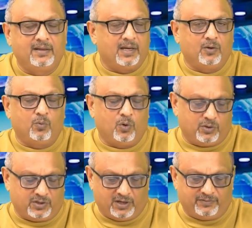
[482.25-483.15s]
It
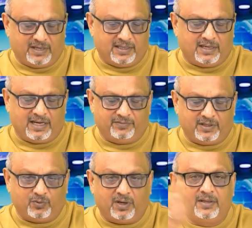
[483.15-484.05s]
won't affect
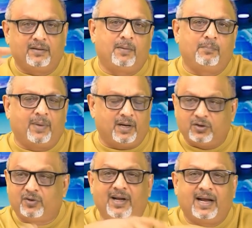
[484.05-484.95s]
everyone, but
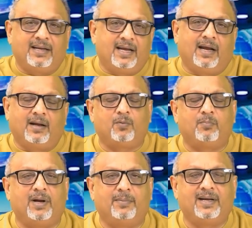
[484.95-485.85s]
today there
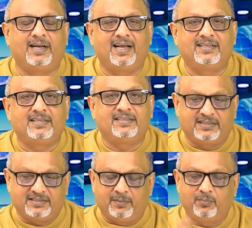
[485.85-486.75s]
will be cases
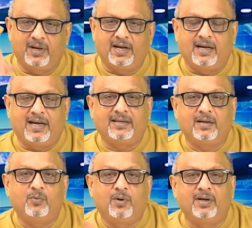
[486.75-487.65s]
somewhere in
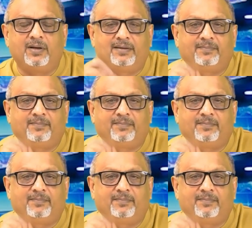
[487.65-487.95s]
the world.